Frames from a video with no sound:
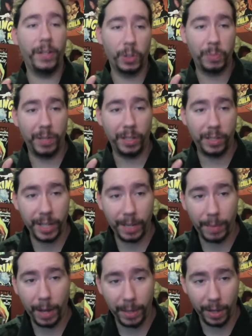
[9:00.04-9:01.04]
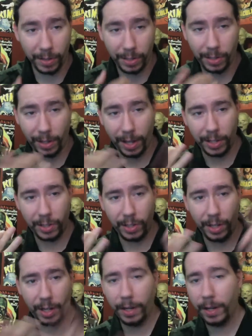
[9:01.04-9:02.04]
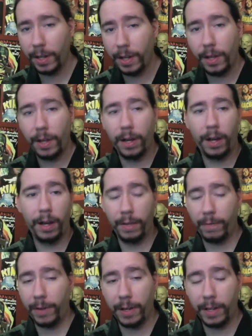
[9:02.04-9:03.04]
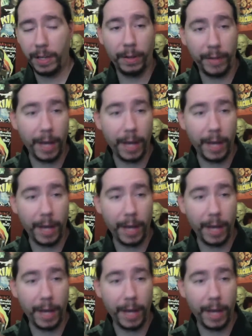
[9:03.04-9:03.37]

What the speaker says: else being said about me on /. Via email,